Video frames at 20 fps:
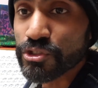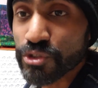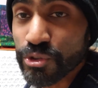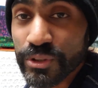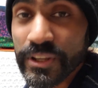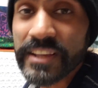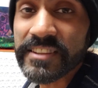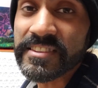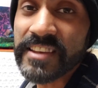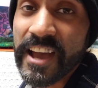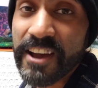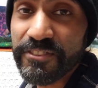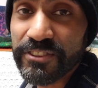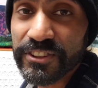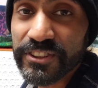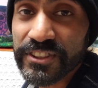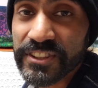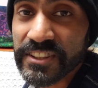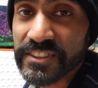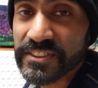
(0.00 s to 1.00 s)
so let's
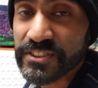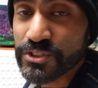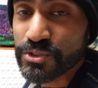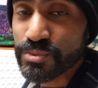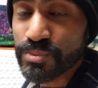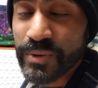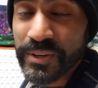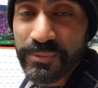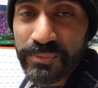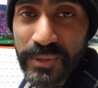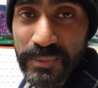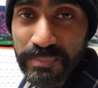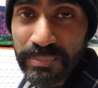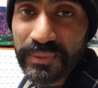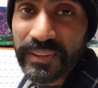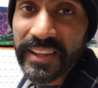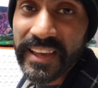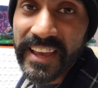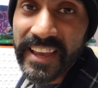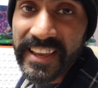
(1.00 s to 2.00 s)
have a look at this when we
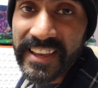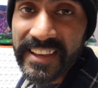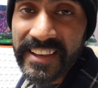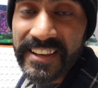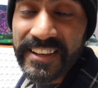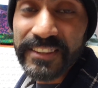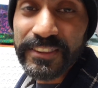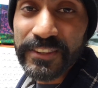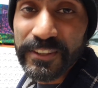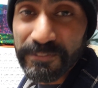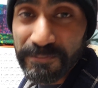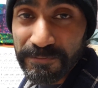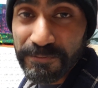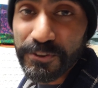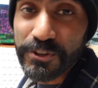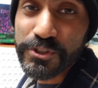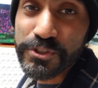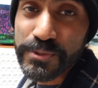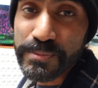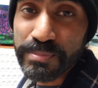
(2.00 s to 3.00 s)
play the
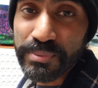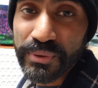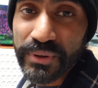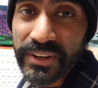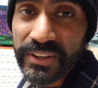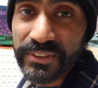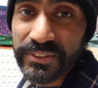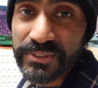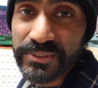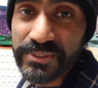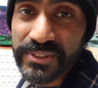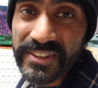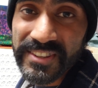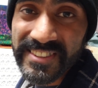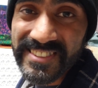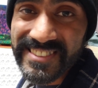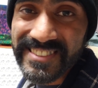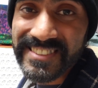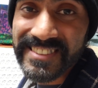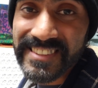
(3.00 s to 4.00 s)
first prelude
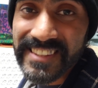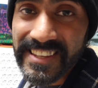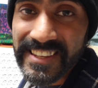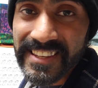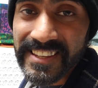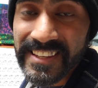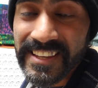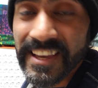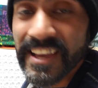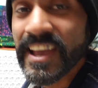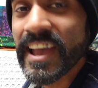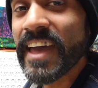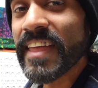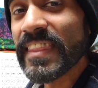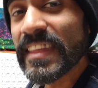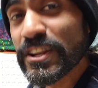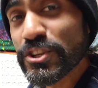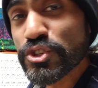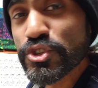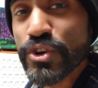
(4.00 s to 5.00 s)
in C
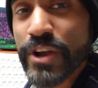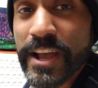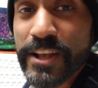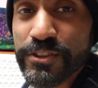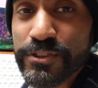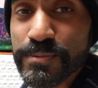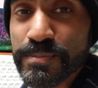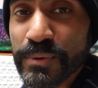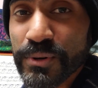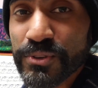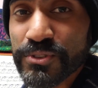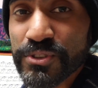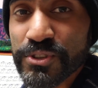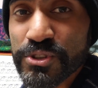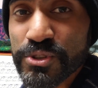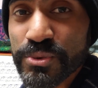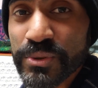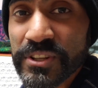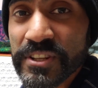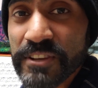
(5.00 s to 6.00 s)
and then
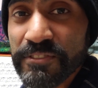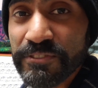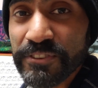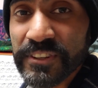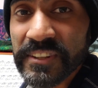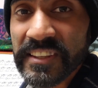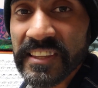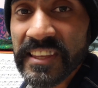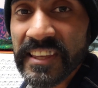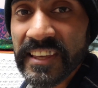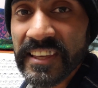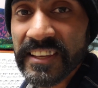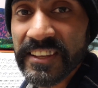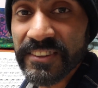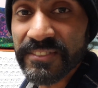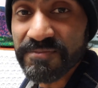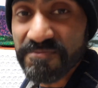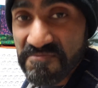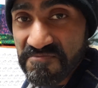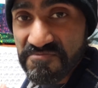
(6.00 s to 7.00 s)
transpose it to a different
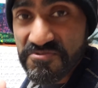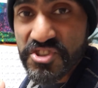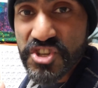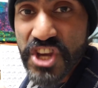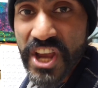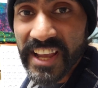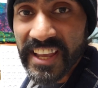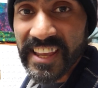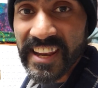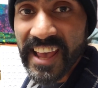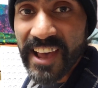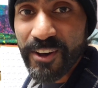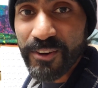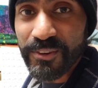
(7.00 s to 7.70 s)
key. Check it